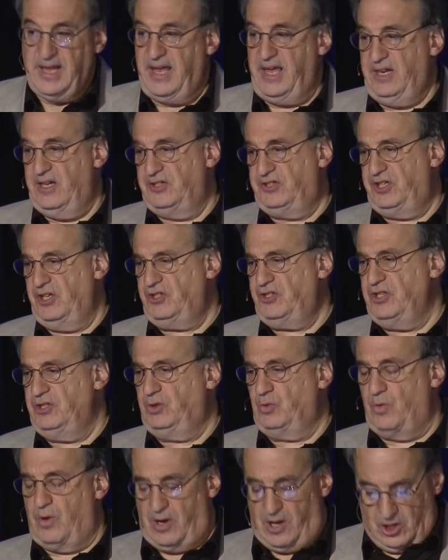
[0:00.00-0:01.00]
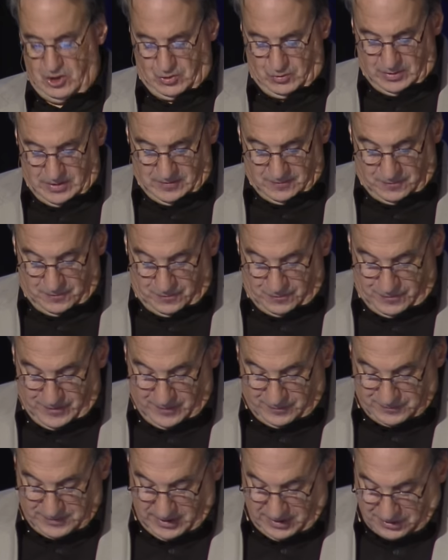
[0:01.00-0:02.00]
In addition to
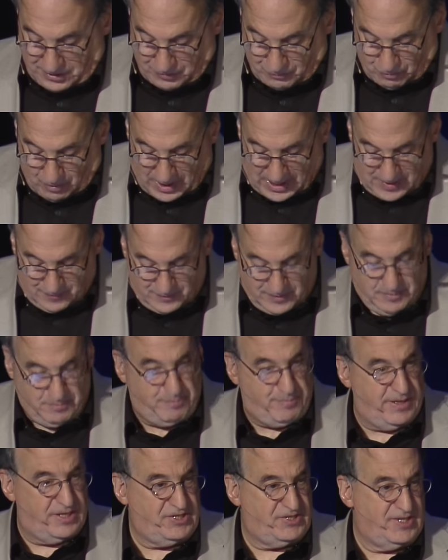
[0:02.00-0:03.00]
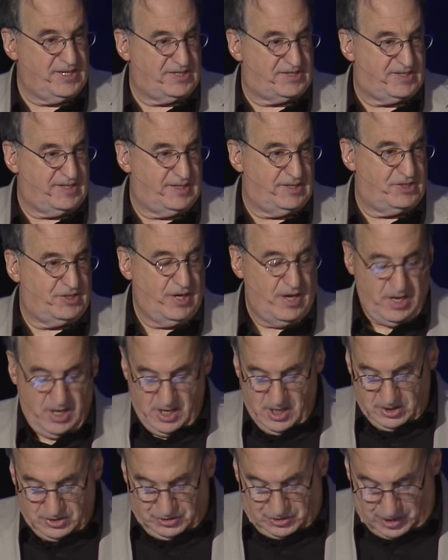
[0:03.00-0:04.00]
150 thriving businesses,
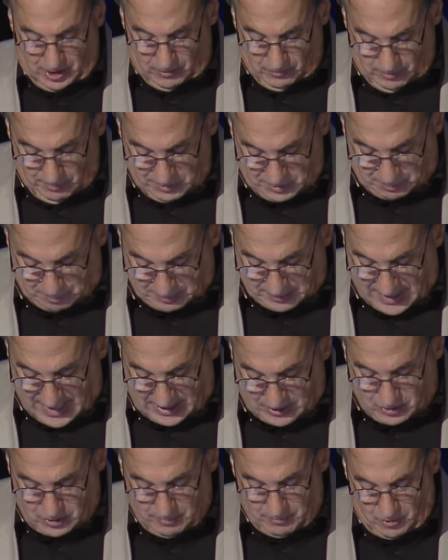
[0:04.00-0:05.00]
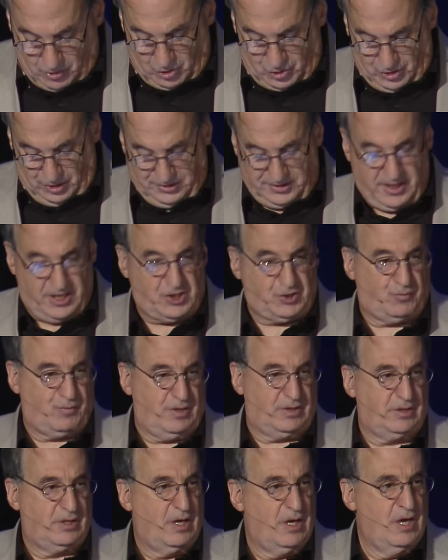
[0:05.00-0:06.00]
Durham's black commercial
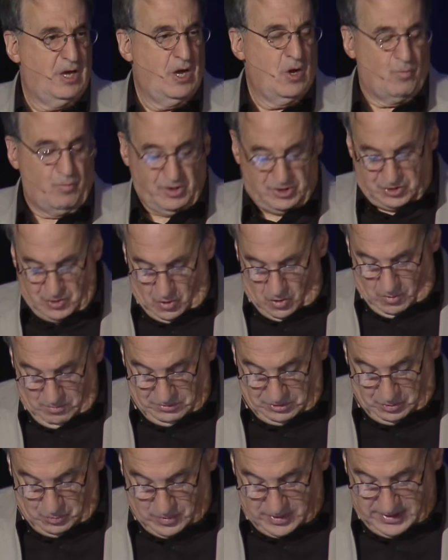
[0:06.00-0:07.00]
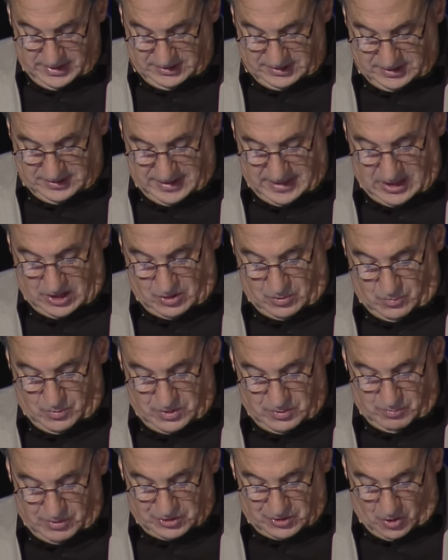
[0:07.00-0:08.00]
district was home to
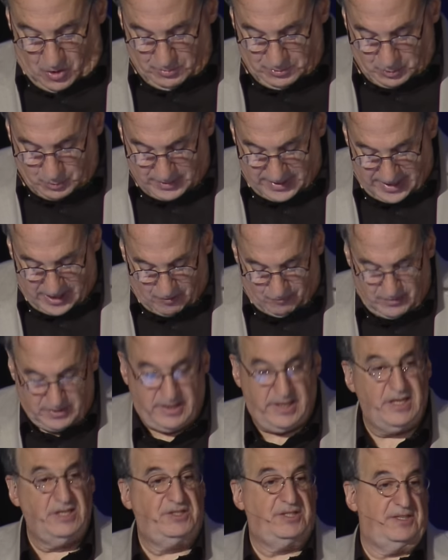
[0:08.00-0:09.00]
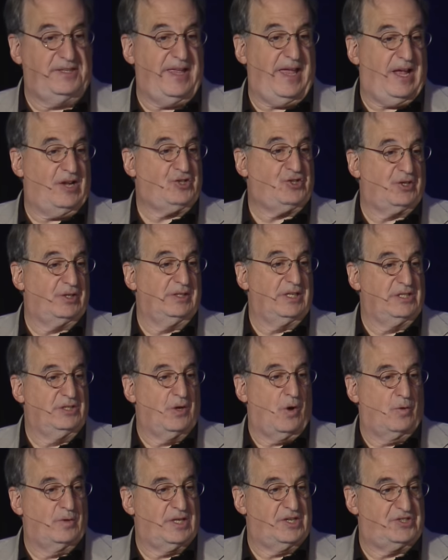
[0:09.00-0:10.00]
an area internationally
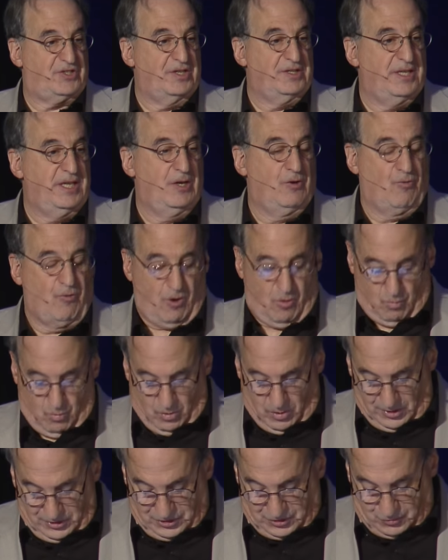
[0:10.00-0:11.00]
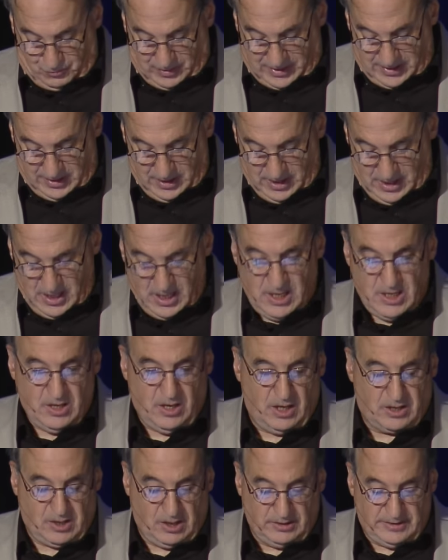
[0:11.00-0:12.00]
known as the Negro Wall Street,
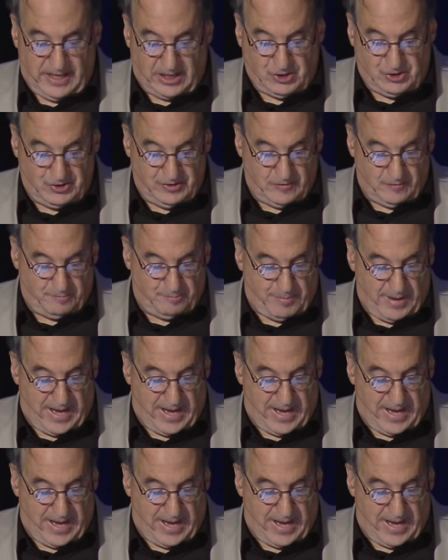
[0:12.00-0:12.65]
a collection of